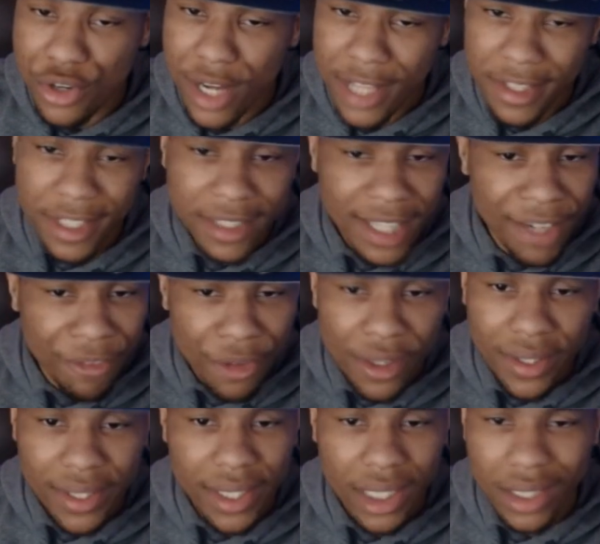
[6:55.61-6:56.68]
I think they
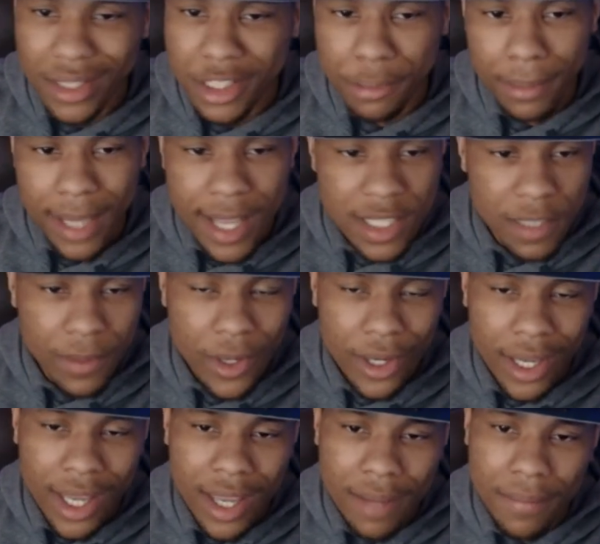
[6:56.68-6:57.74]
really need this basketball
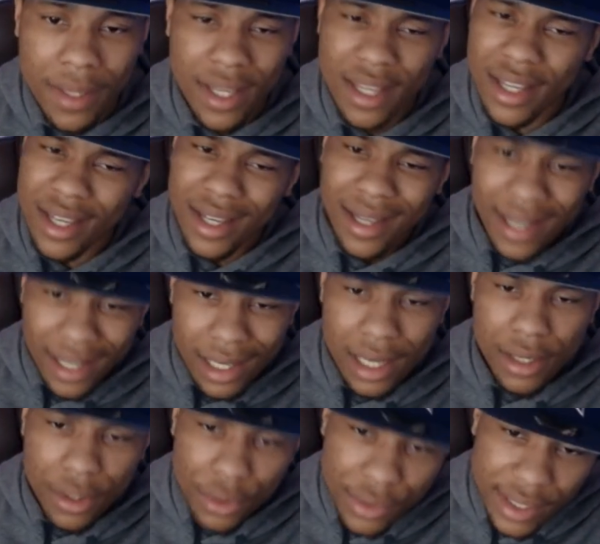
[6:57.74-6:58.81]
game, and I
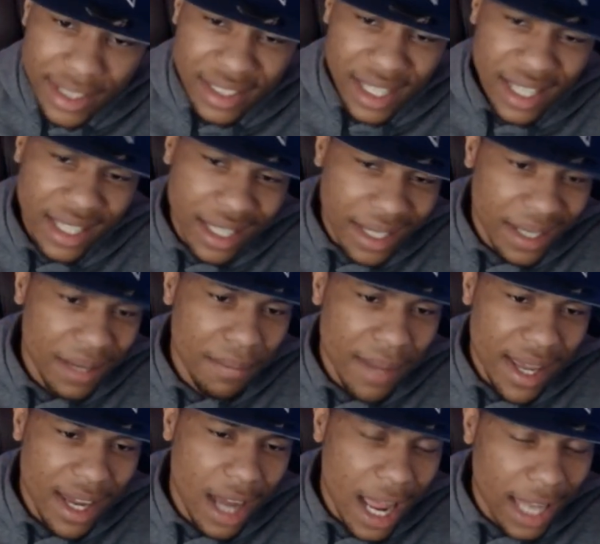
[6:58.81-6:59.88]
do think they get it,
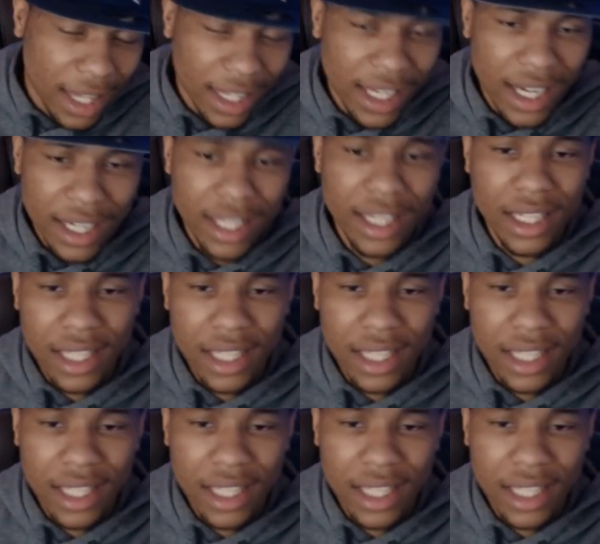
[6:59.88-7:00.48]
man. I lean Heat